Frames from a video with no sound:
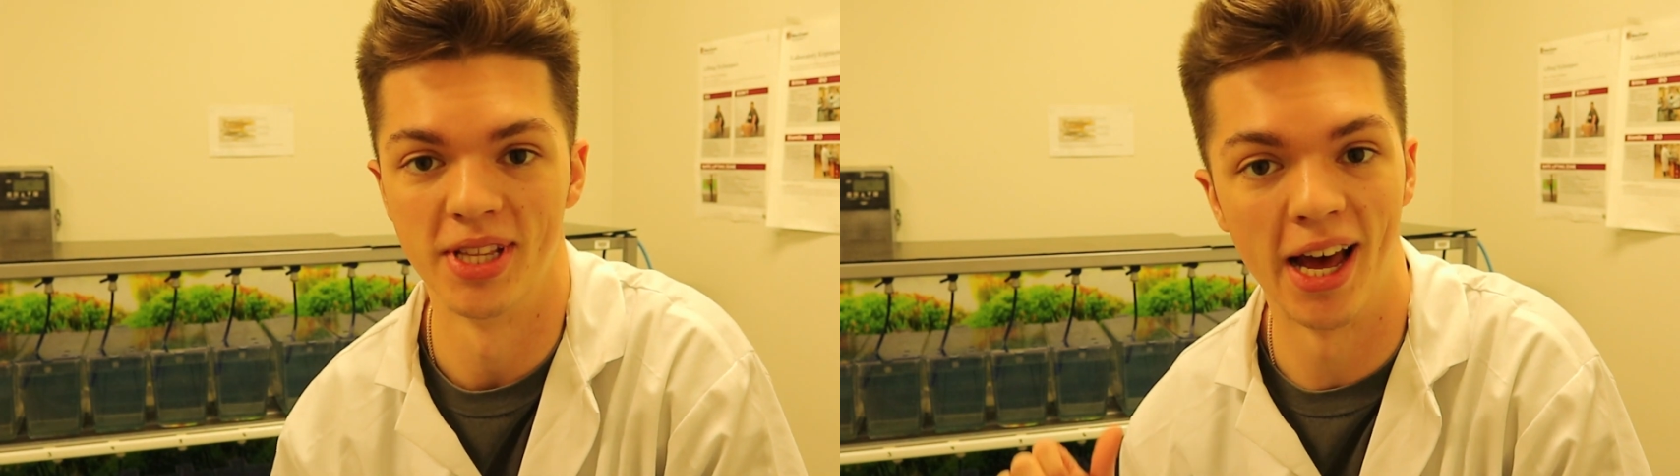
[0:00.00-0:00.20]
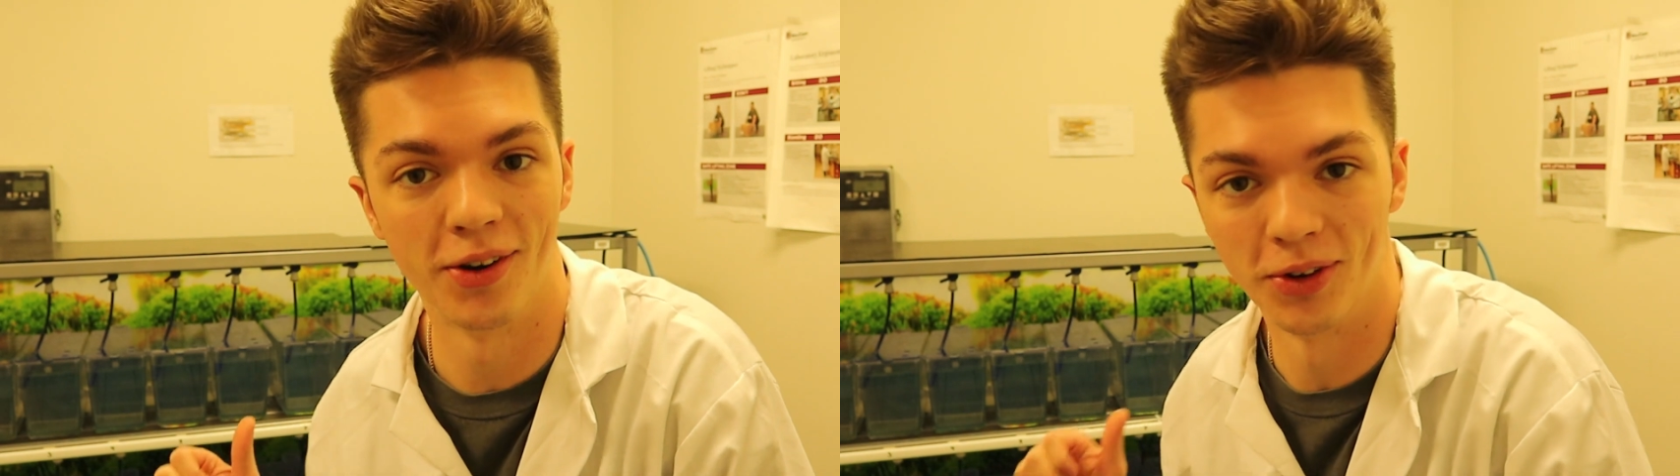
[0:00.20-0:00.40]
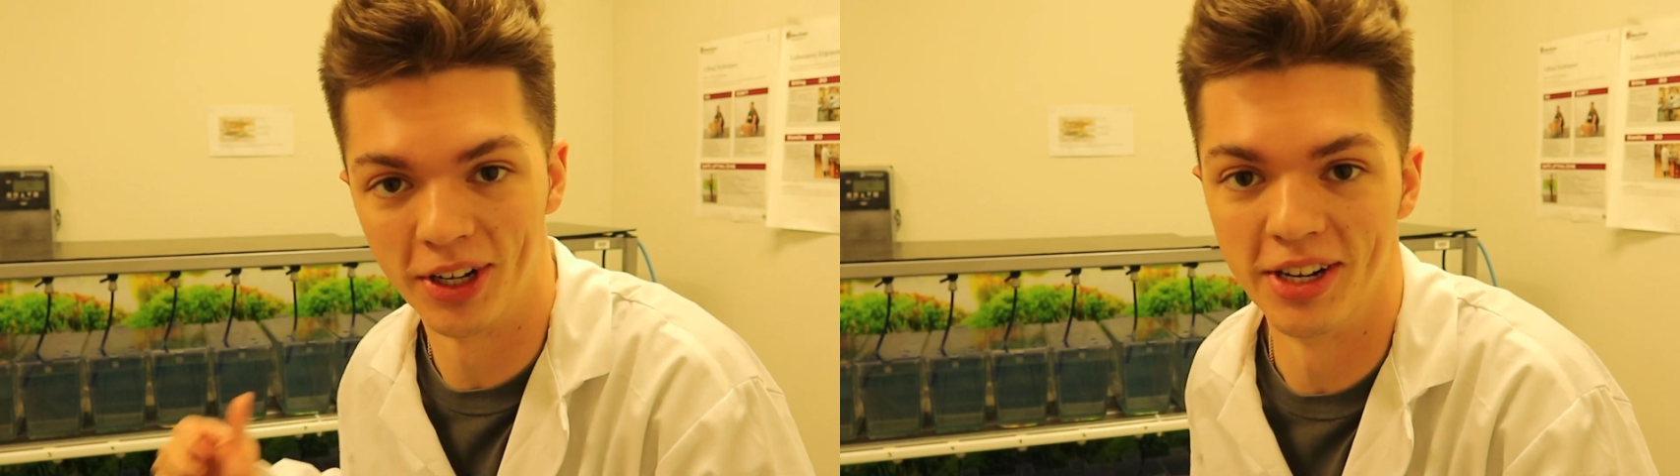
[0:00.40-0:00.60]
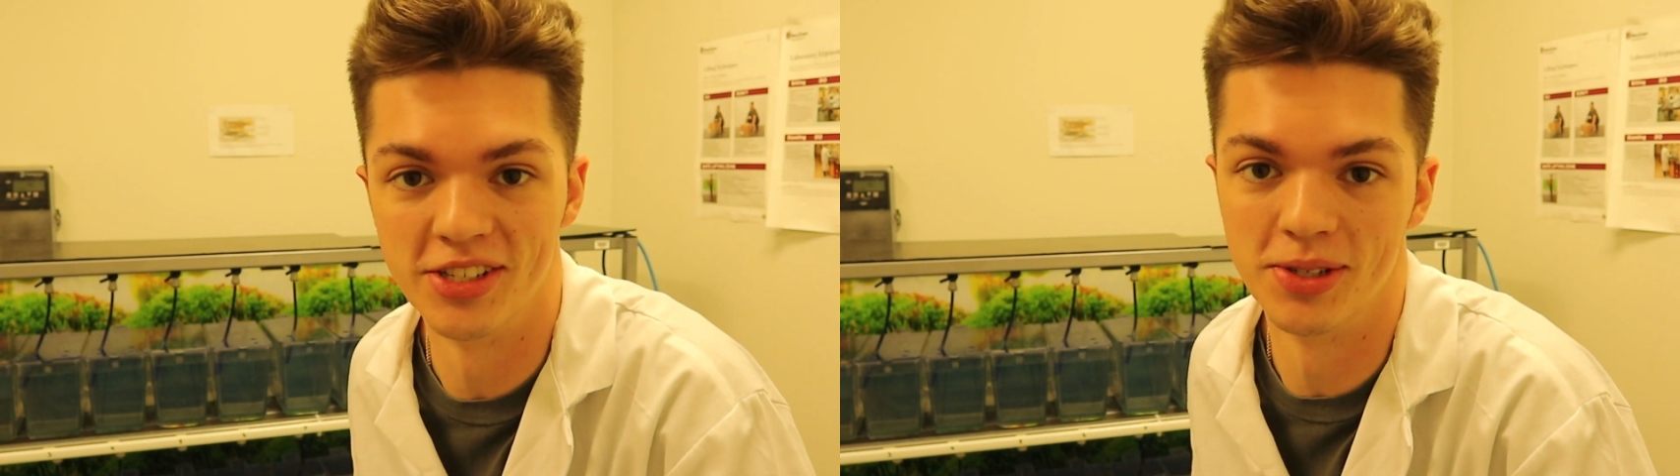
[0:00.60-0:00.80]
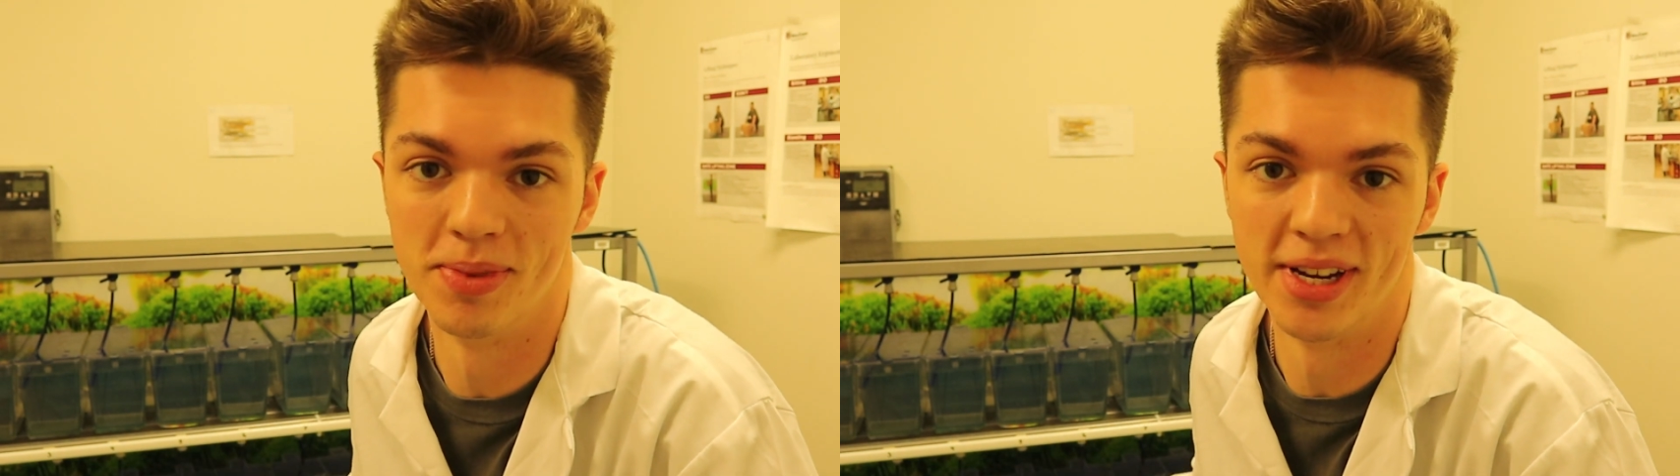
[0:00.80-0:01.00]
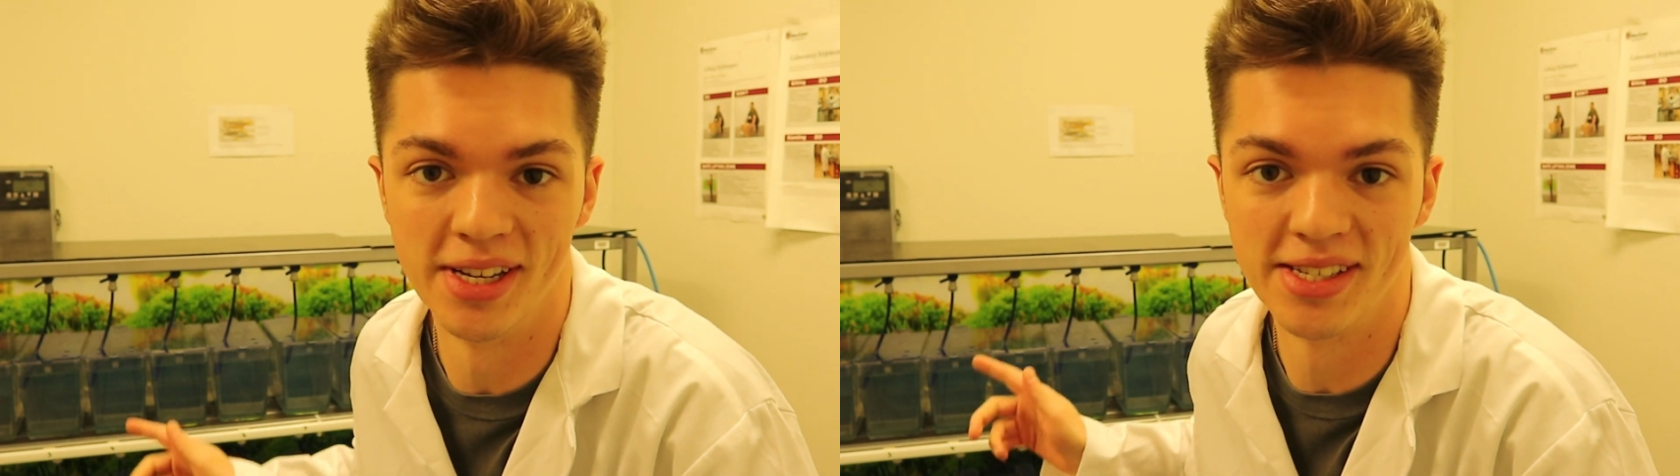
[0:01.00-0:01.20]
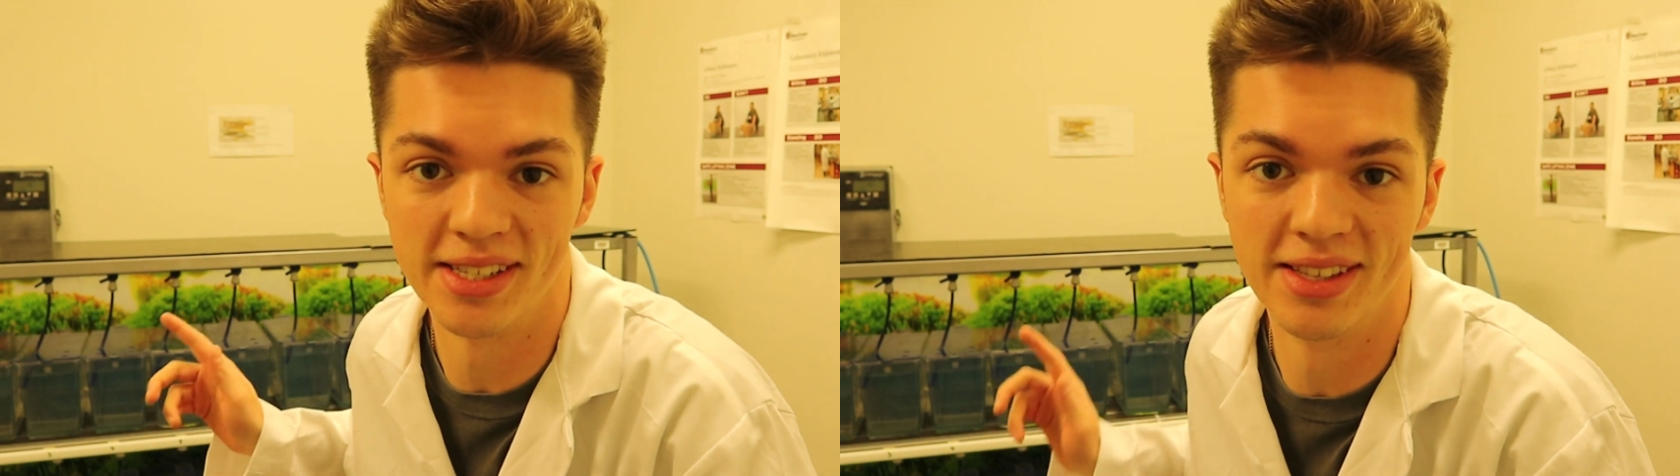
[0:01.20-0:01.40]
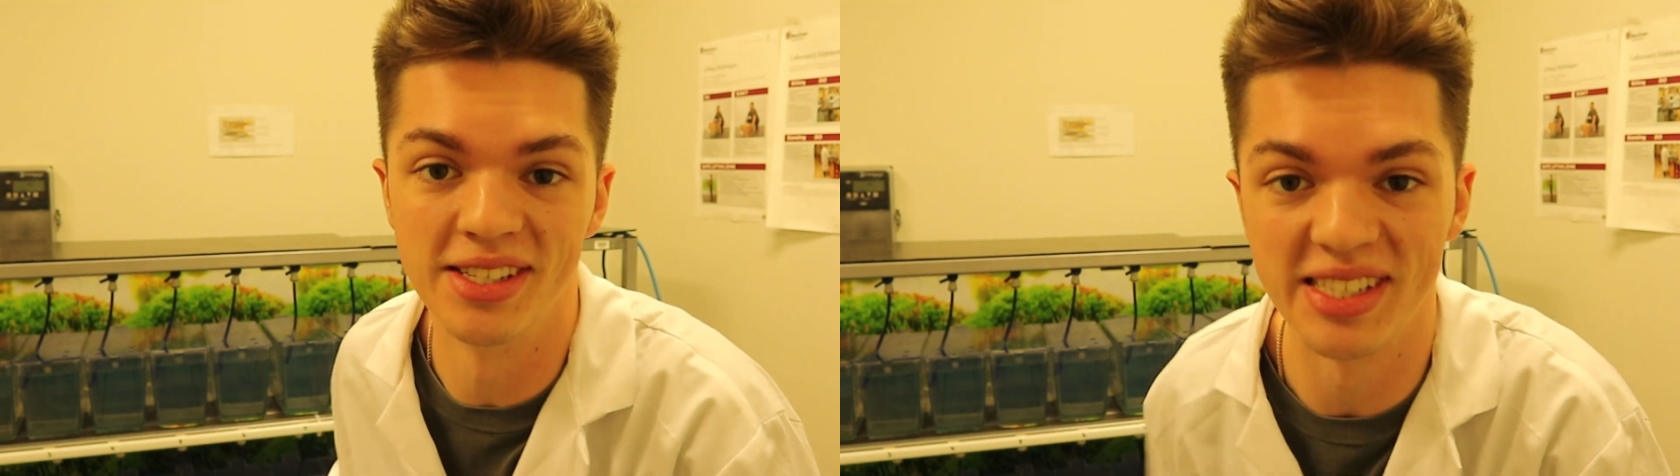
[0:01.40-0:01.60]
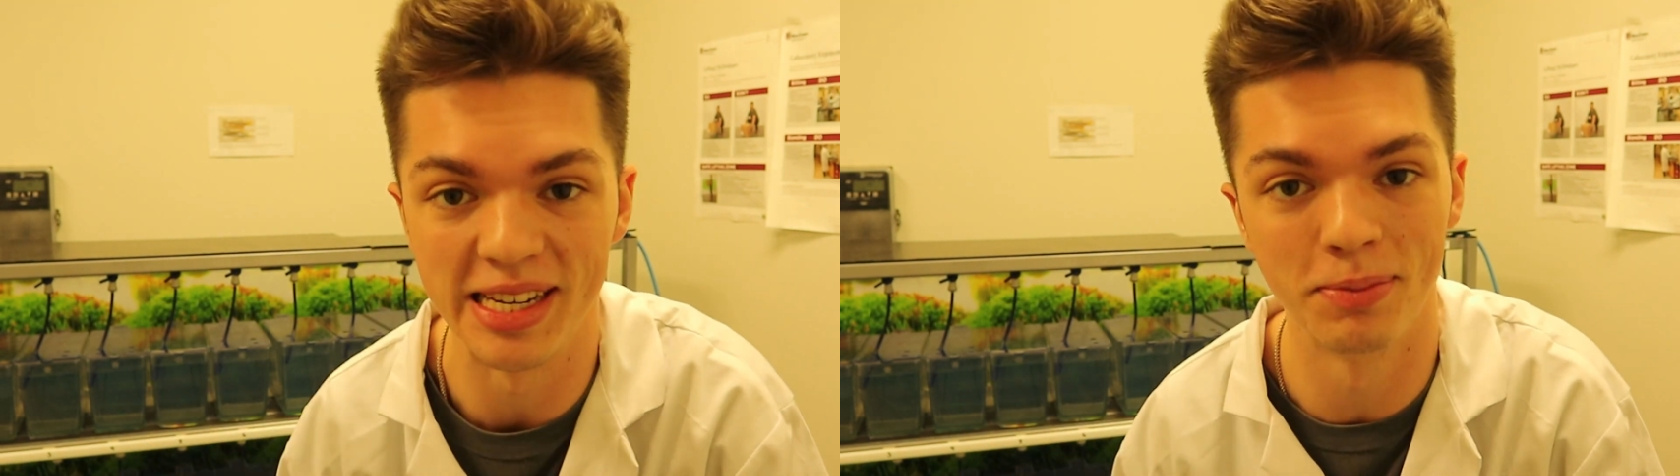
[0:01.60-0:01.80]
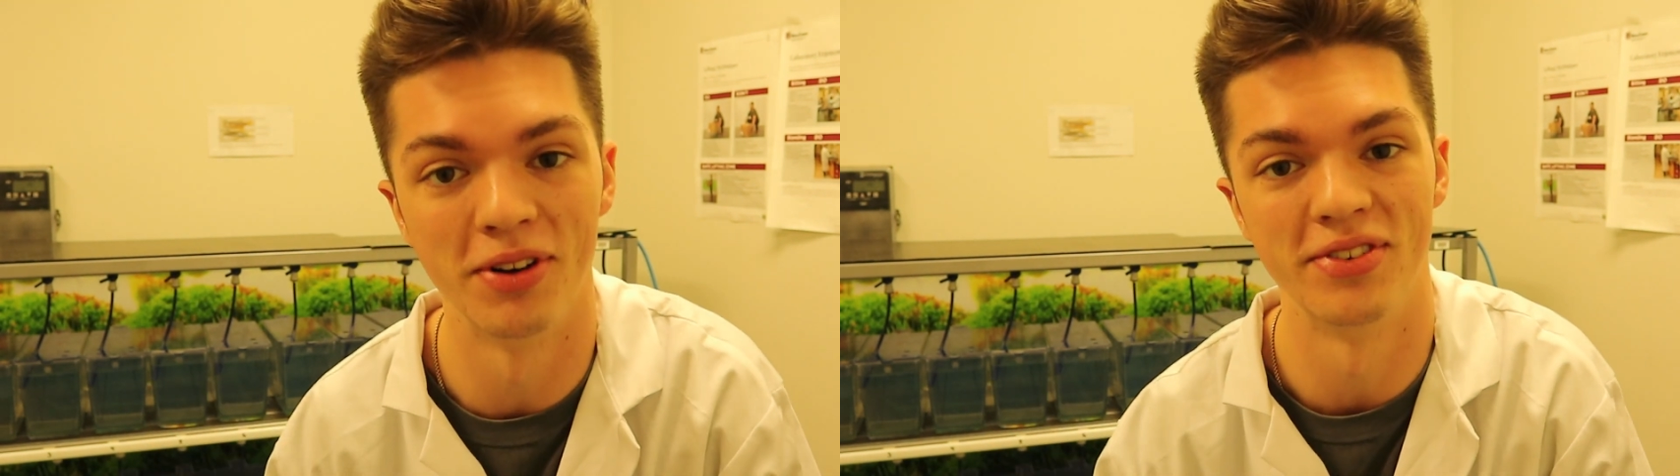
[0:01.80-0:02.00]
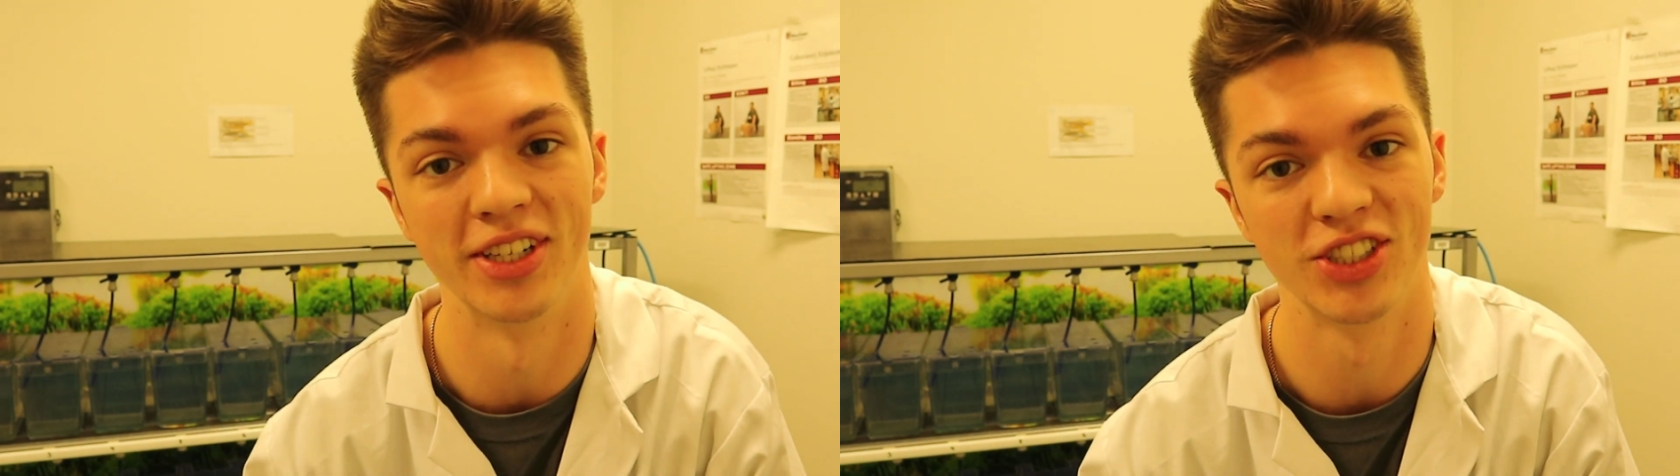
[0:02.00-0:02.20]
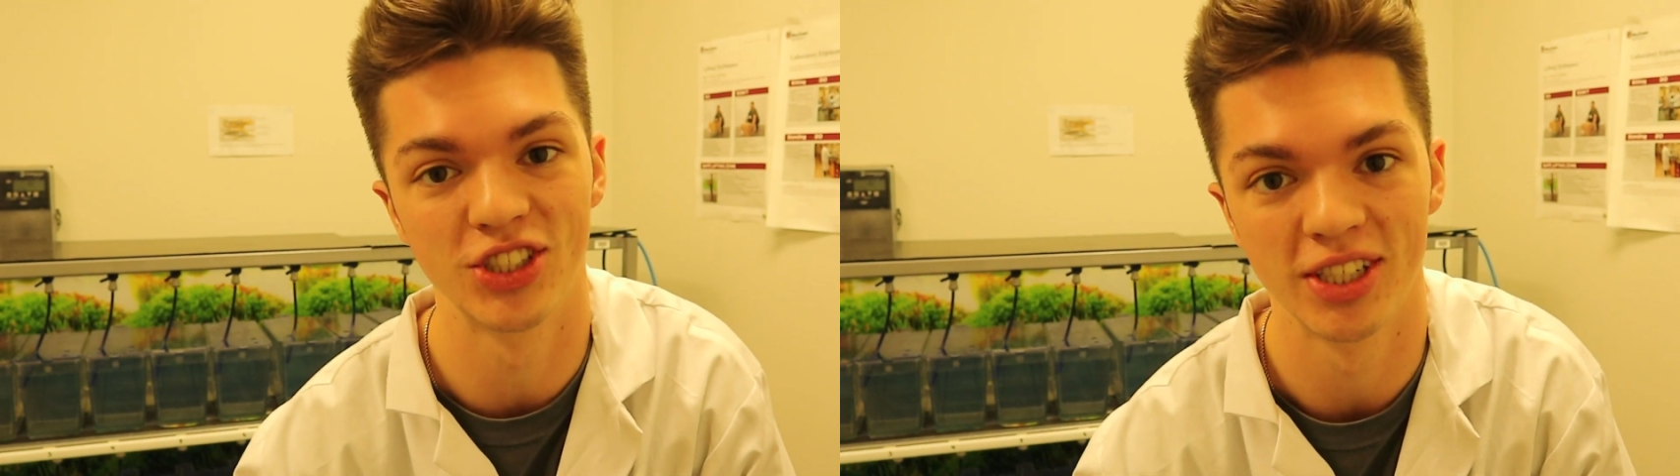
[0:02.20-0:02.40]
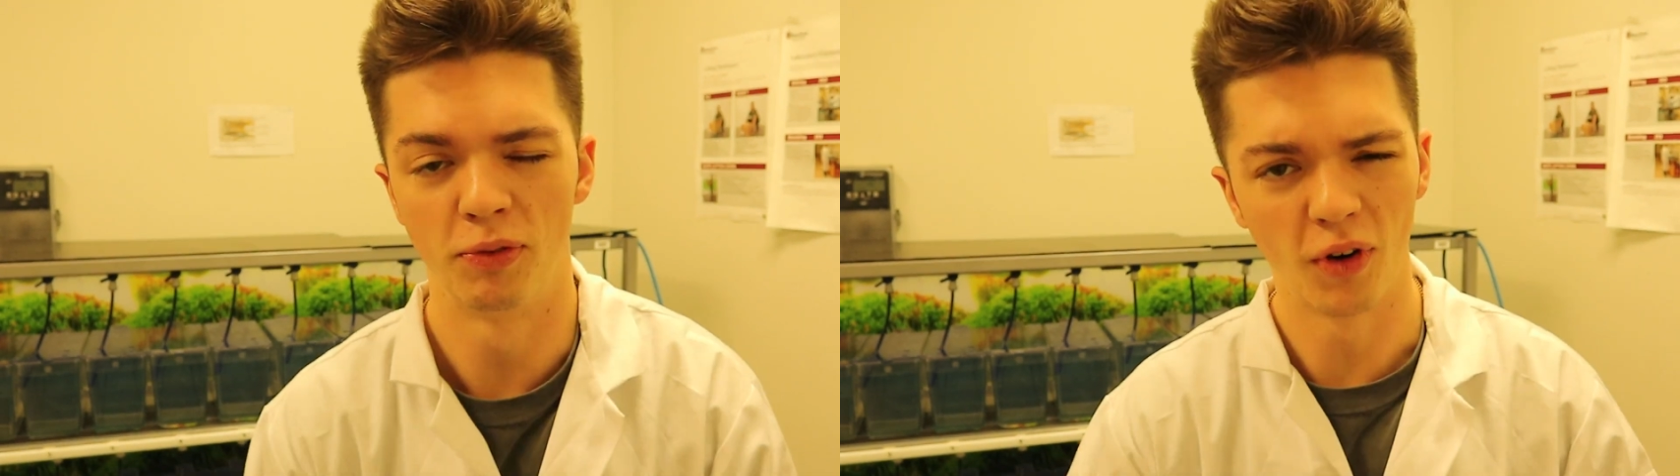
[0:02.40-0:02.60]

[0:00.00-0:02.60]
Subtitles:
and that organism is the zebrafish.